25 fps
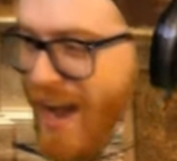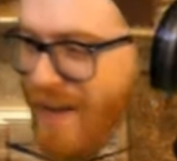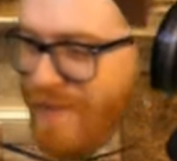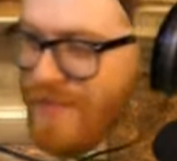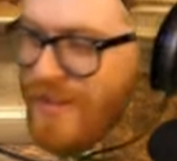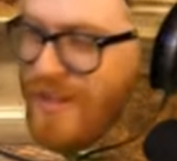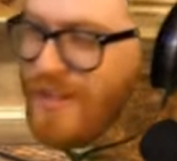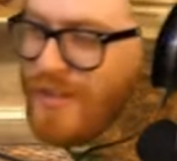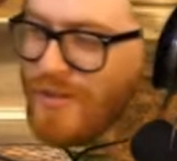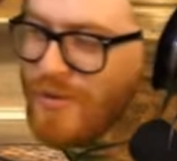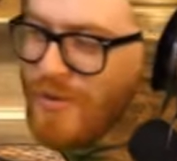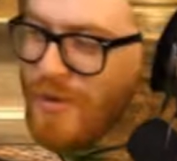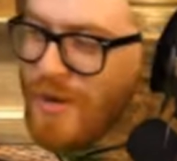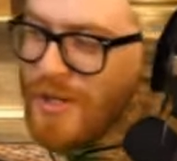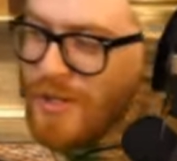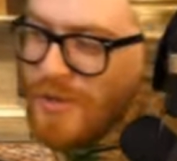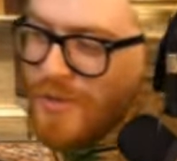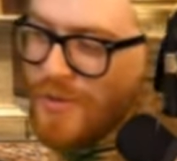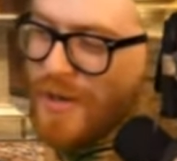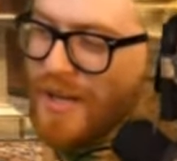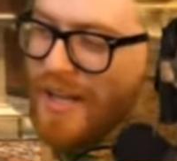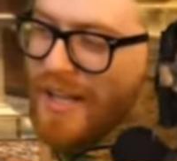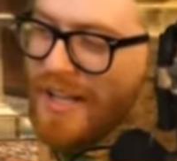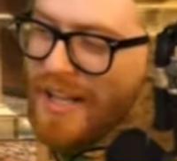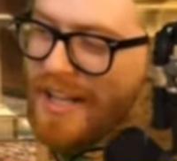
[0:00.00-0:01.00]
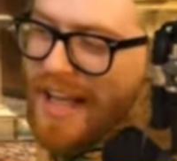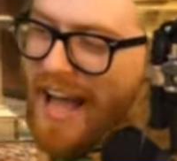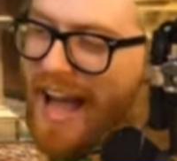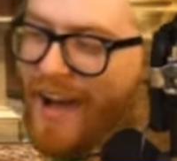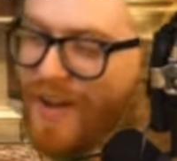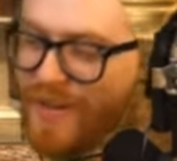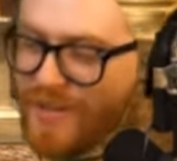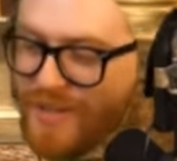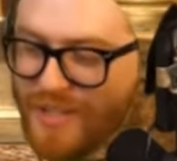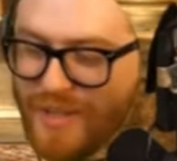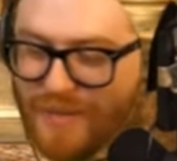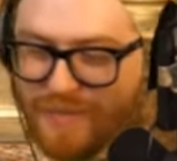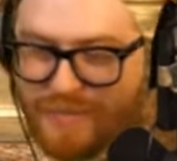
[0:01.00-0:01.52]
that Twitch would
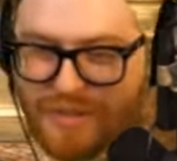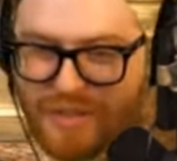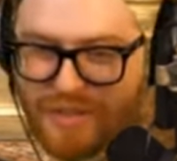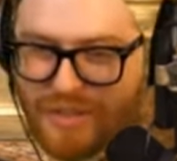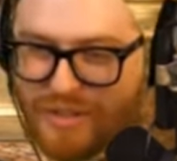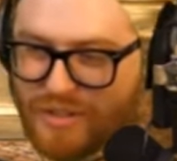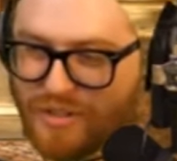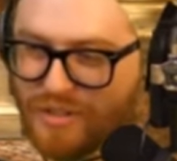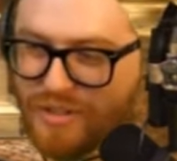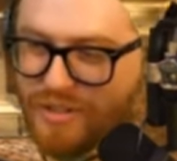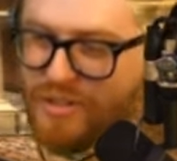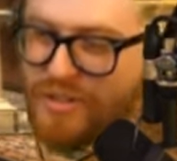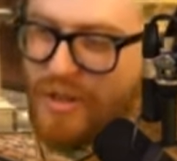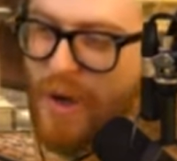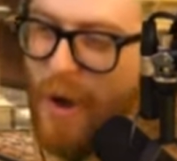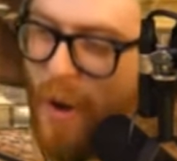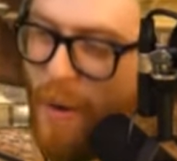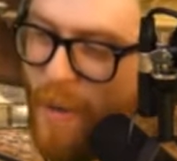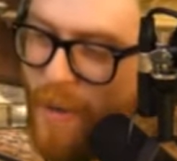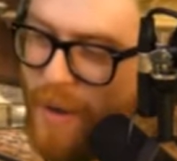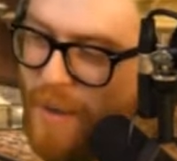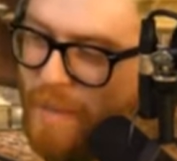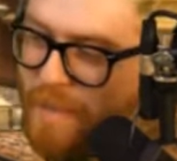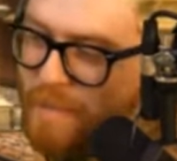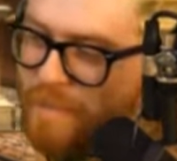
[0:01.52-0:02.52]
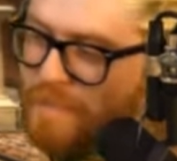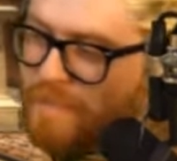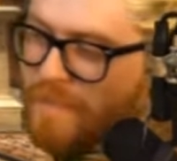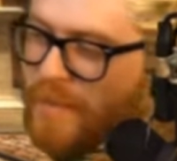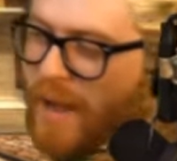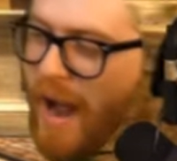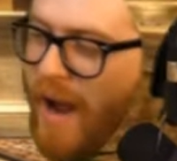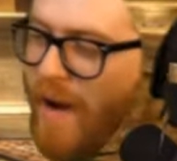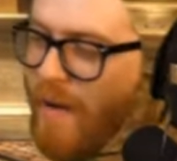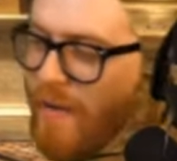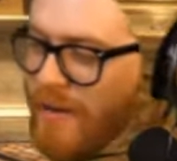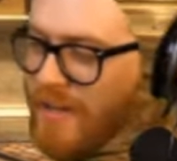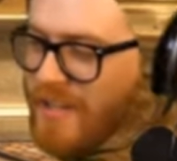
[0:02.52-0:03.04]
allow something so
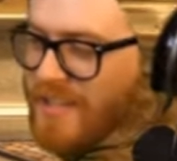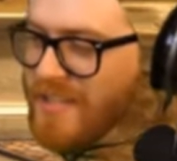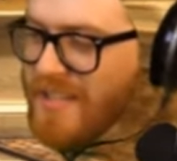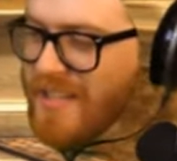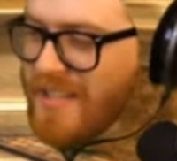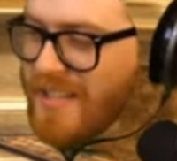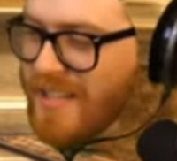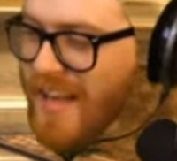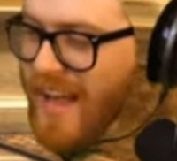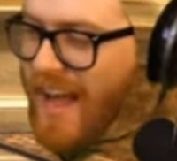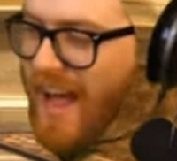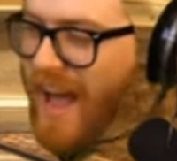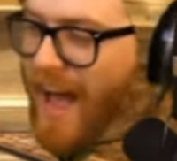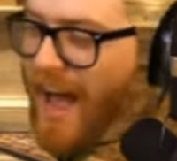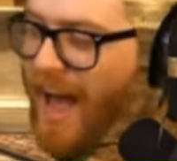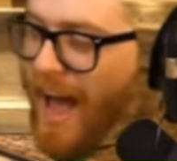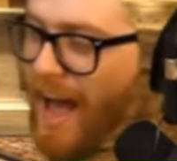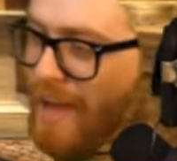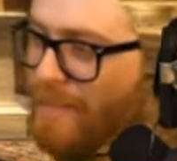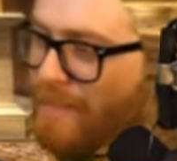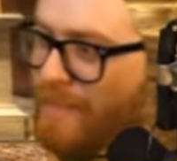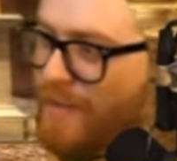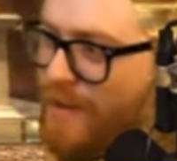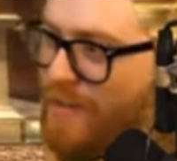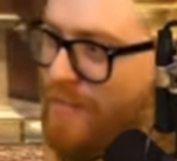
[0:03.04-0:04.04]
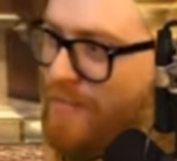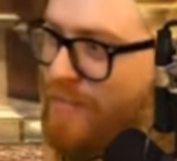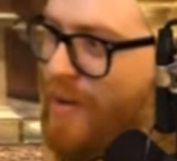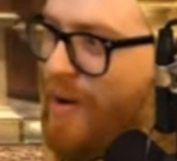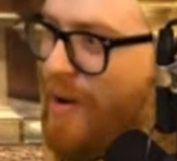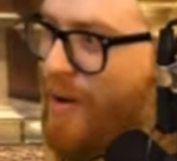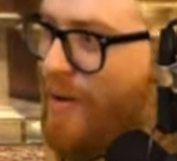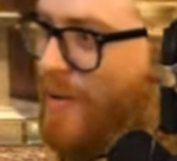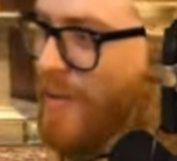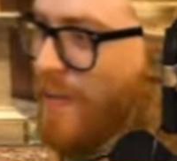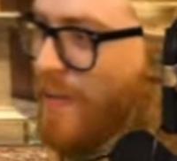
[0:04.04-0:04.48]
embarrassing to happen, bro.